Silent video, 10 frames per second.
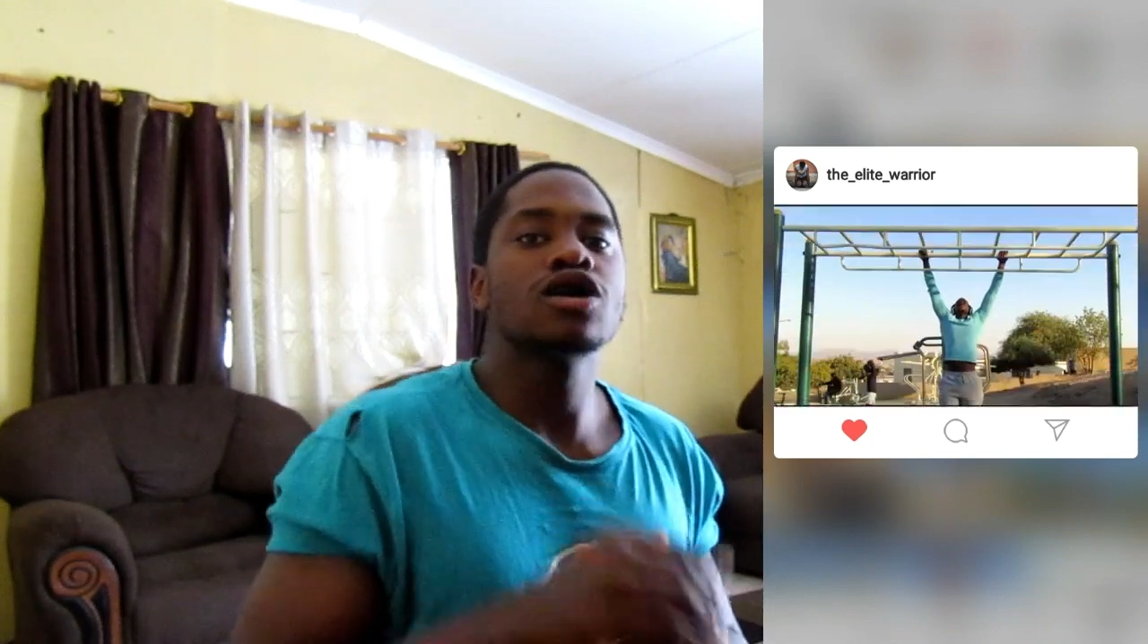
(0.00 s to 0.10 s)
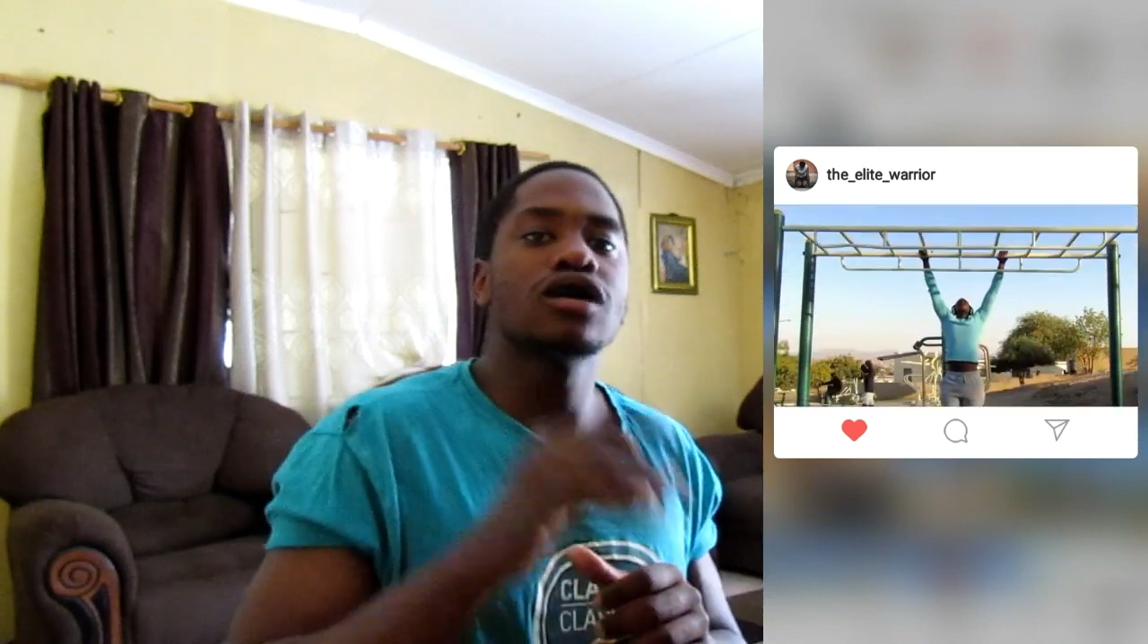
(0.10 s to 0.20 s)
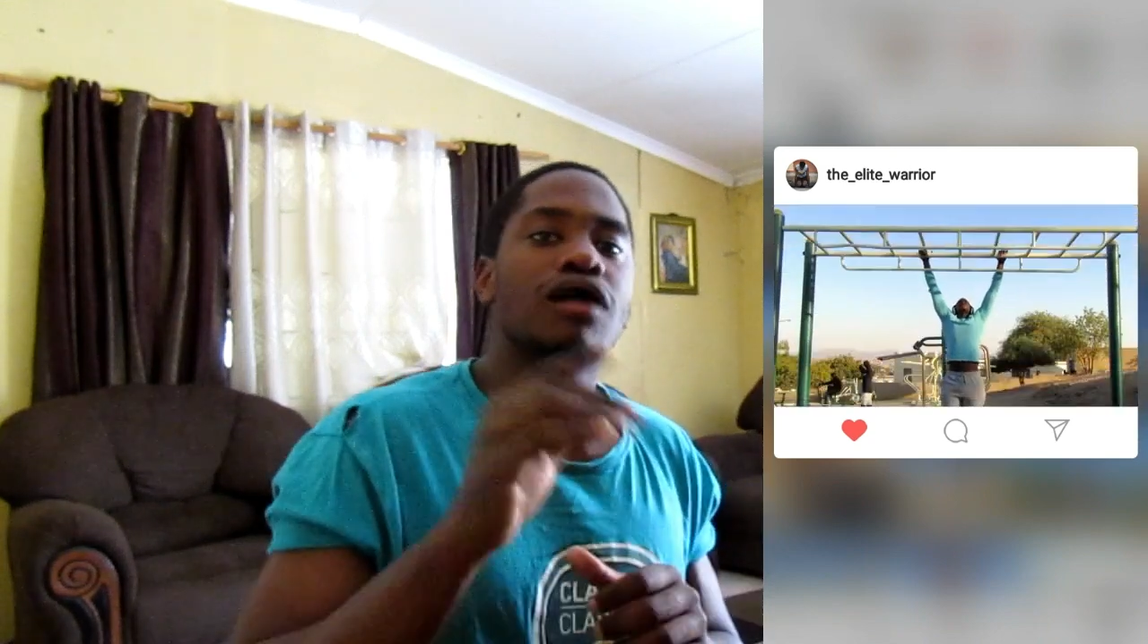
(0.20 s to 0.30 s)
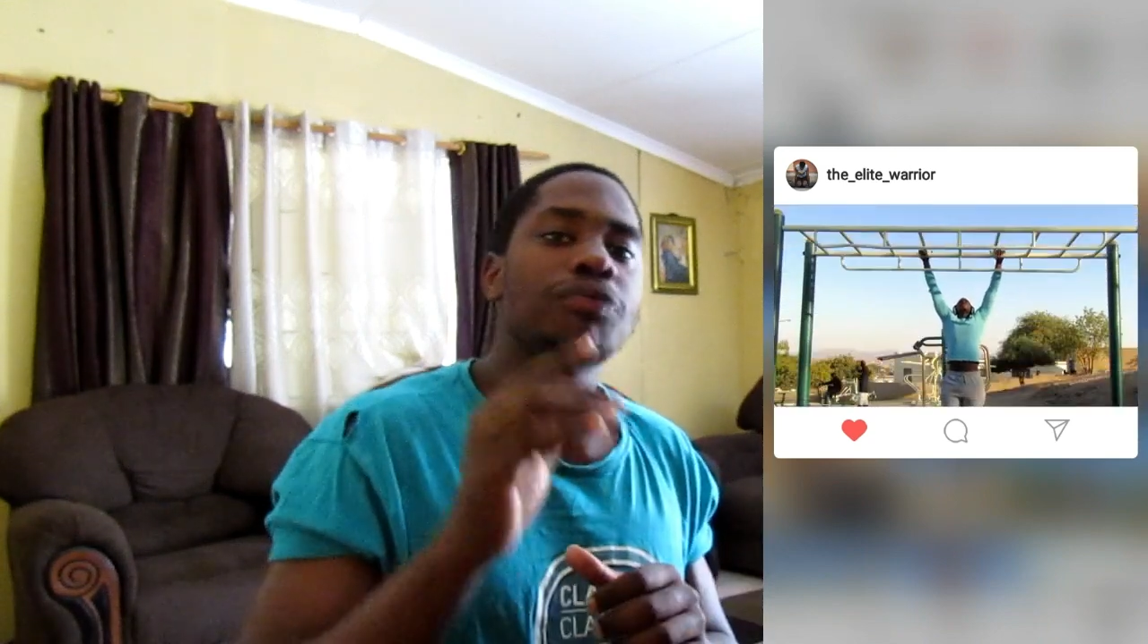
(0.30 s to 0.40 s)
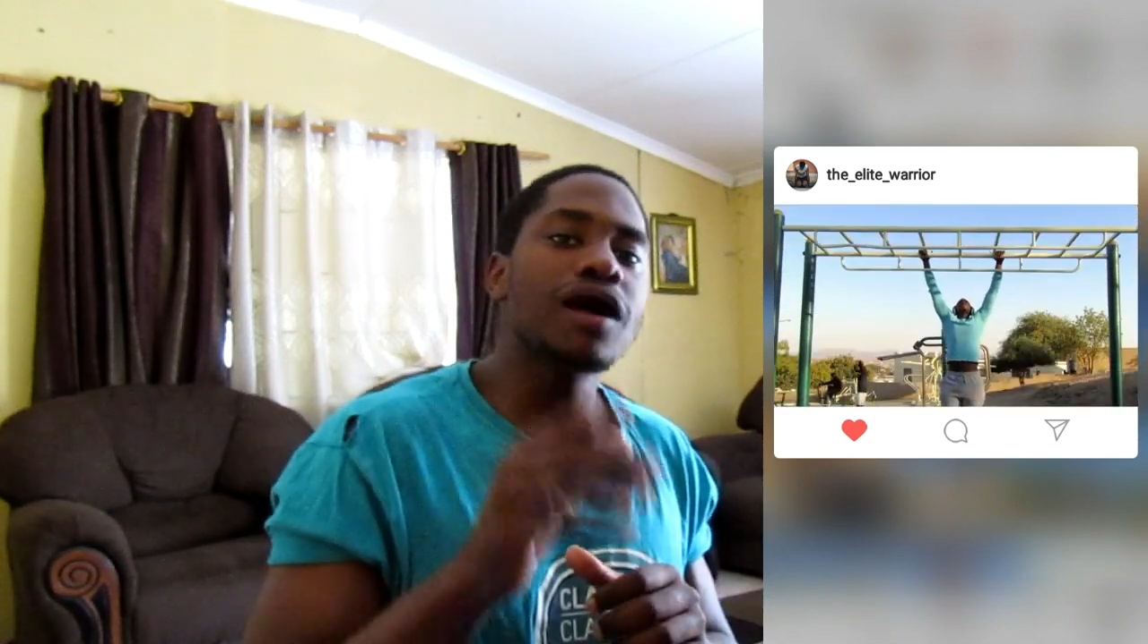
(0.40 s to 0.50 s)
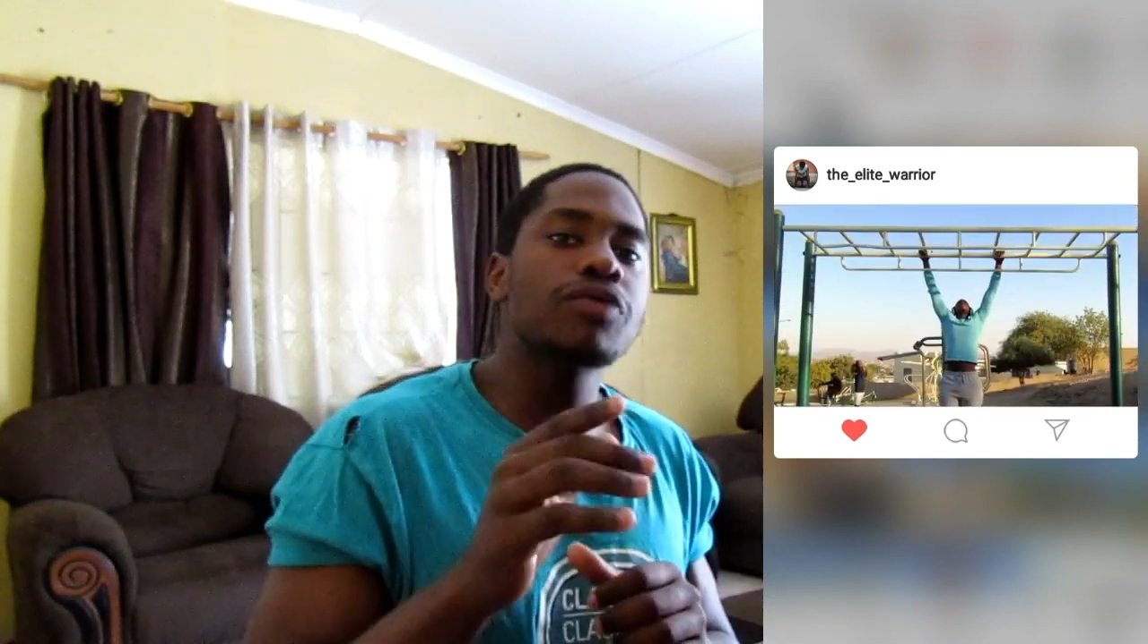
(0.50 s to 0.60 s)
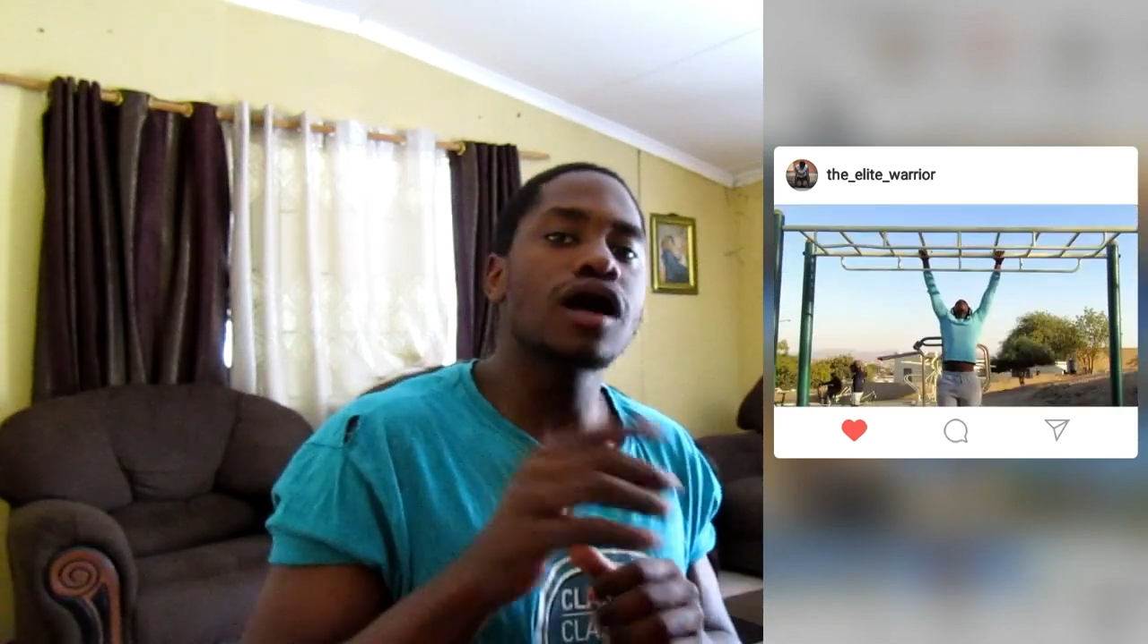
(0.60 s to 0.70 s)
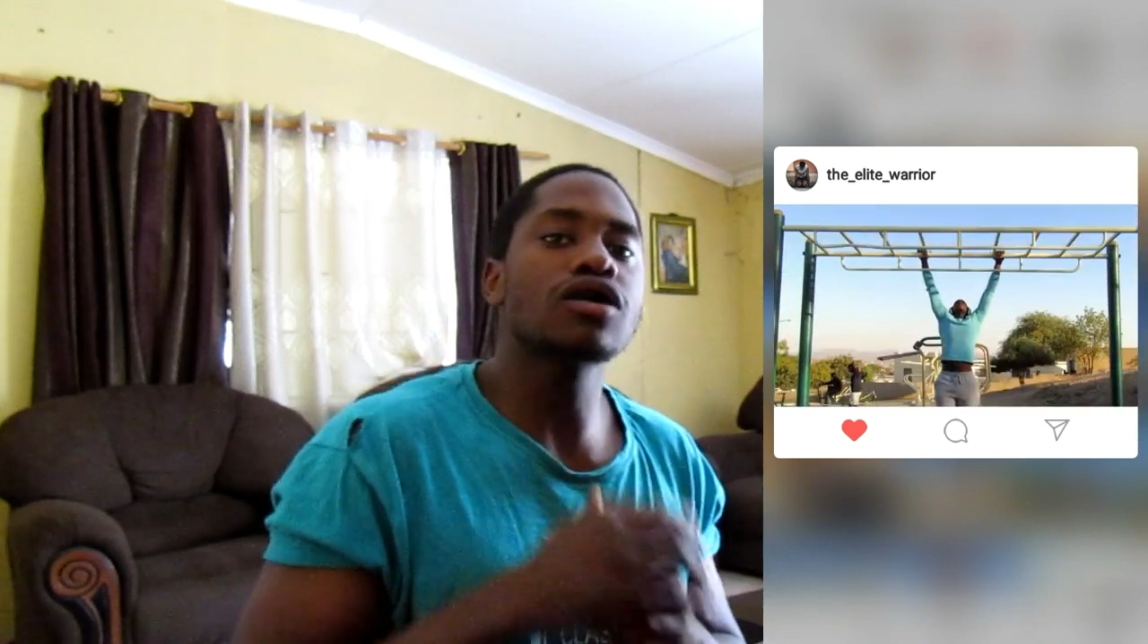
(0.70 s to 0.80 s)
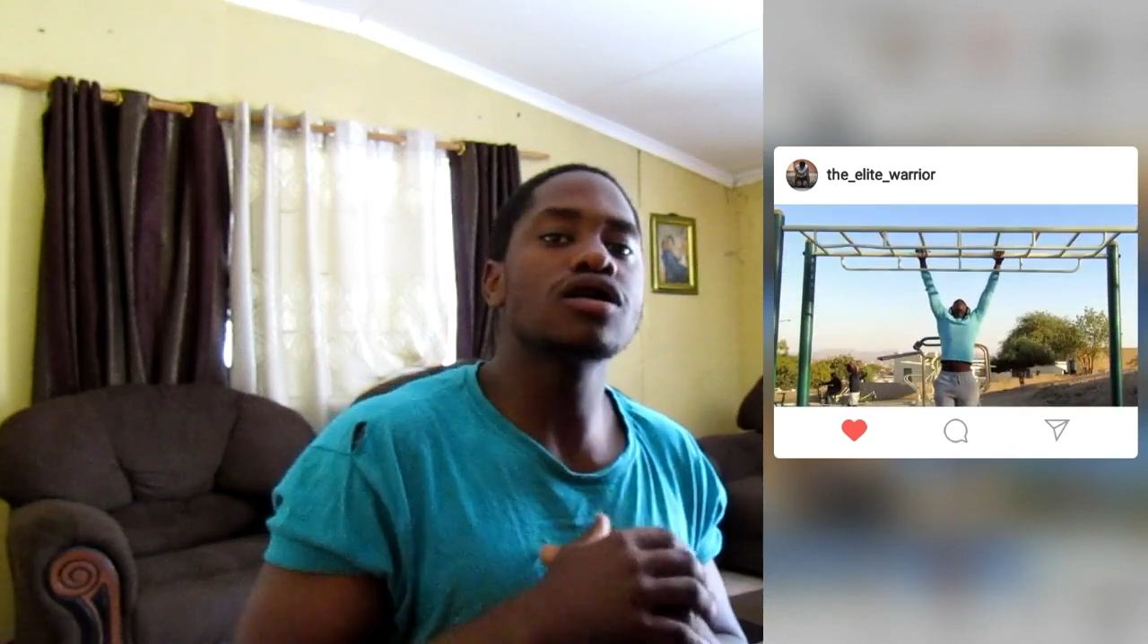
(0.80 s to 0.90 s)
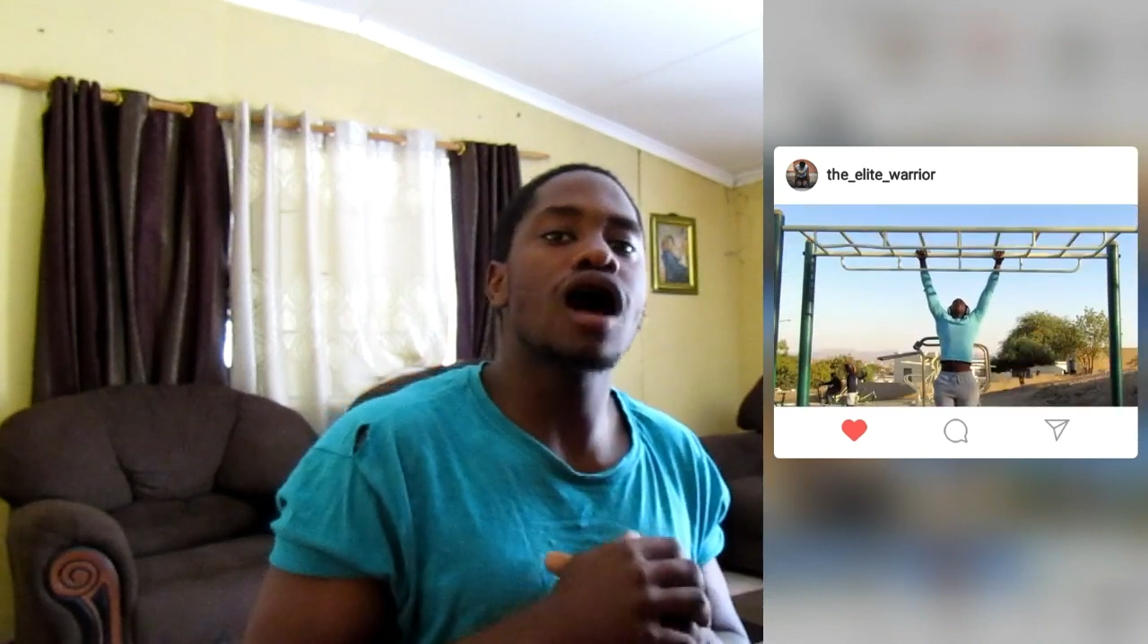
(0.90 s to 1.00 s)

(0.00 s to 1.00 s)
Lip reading: the people do